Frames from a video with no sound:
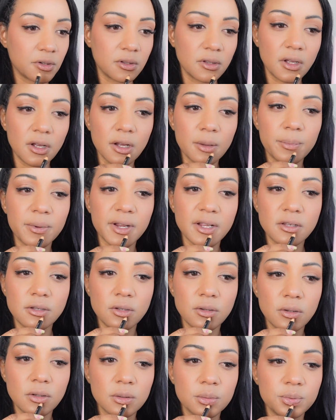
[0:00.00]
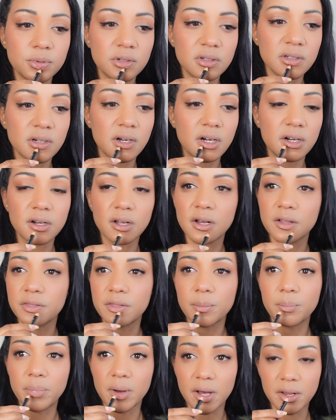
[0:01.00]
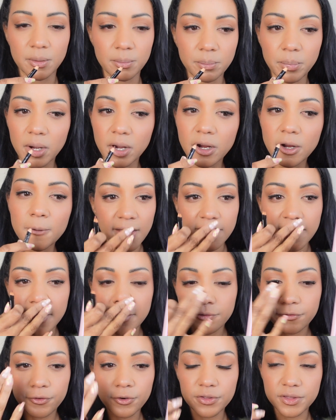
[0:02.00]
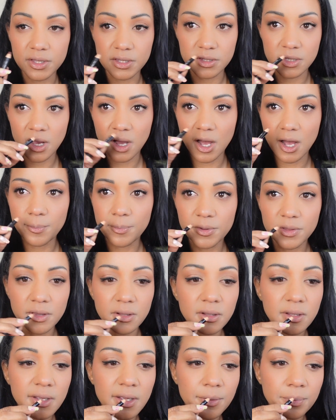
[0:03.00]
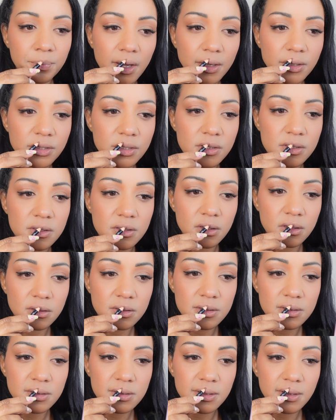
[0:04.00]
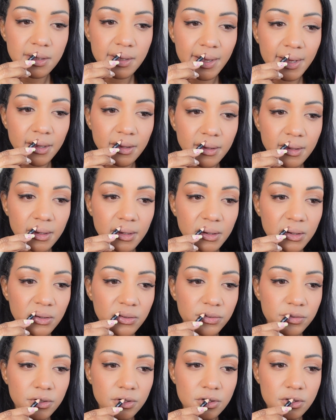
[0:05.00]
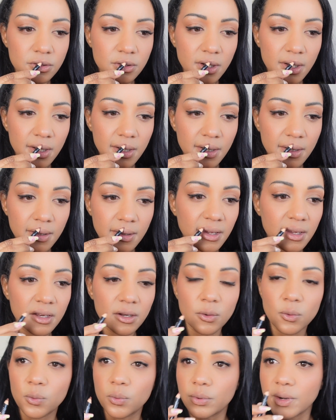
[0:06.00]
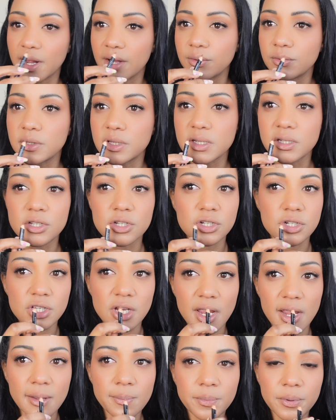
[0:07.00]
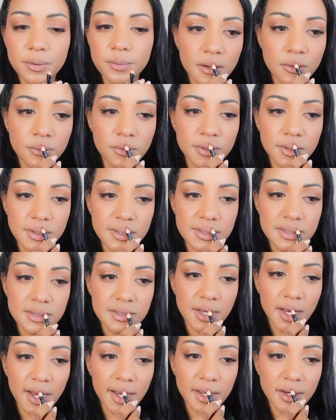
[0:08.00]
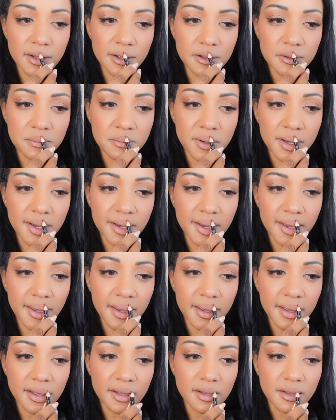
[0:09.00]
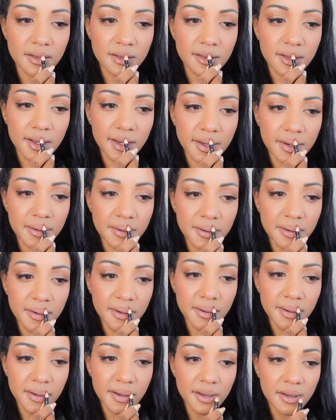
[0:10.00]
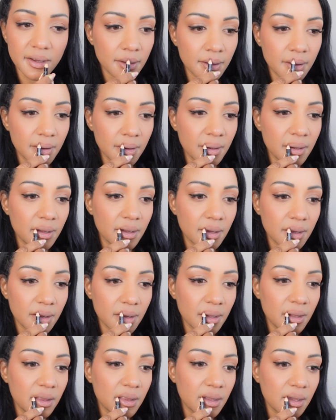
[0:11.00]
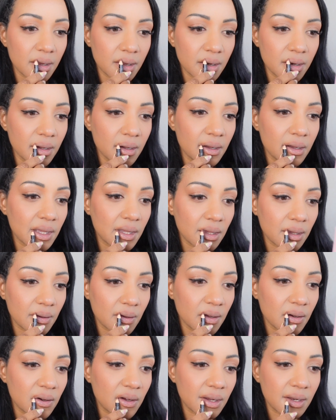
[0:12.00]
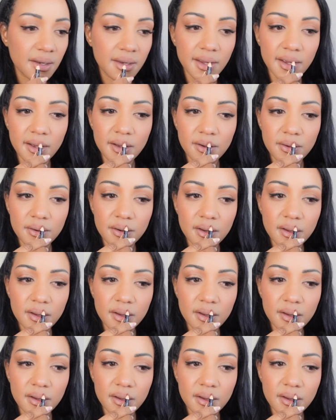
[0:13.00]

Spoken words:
look, but I do go pretty hard on the bottom part. And then for the top of the lip, I just slightly overdraw in a rounded shape with the side of my liner. And then keep going down.